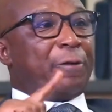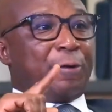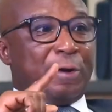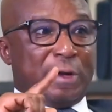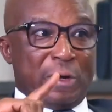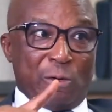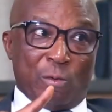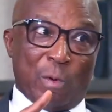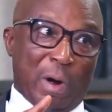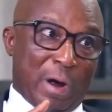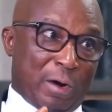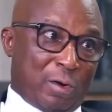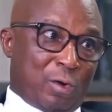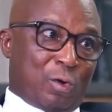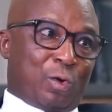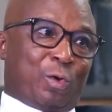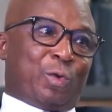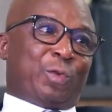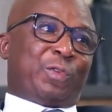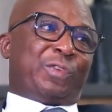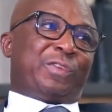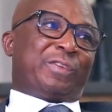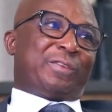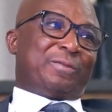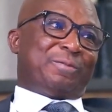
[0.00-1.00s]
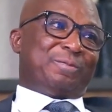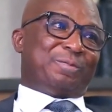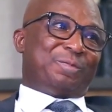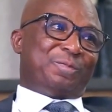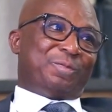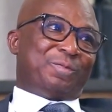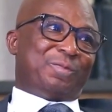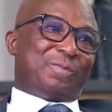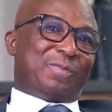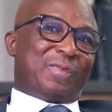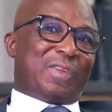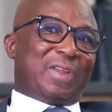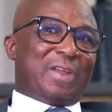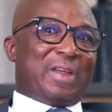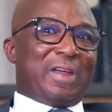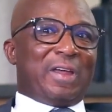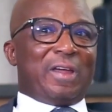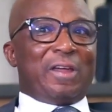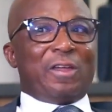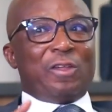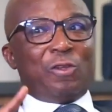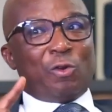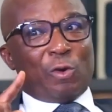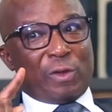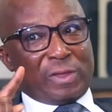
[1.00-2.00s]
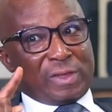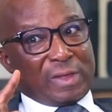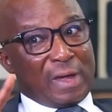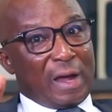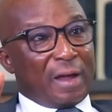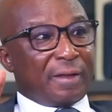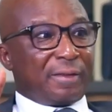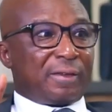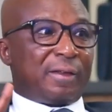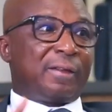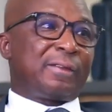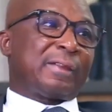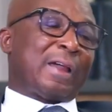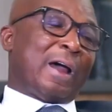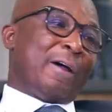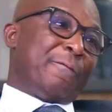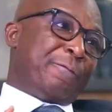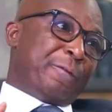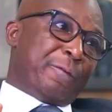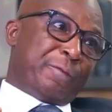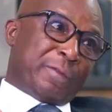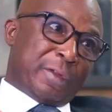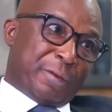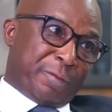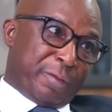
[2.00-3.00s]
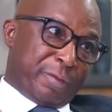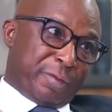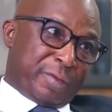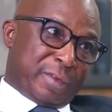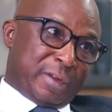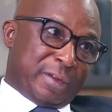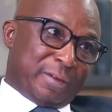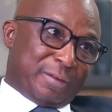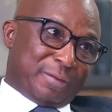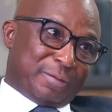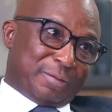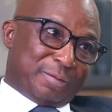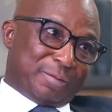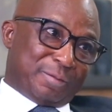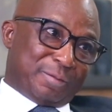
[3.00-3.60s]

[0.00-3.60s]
a renewal clause, your chances are 50-50.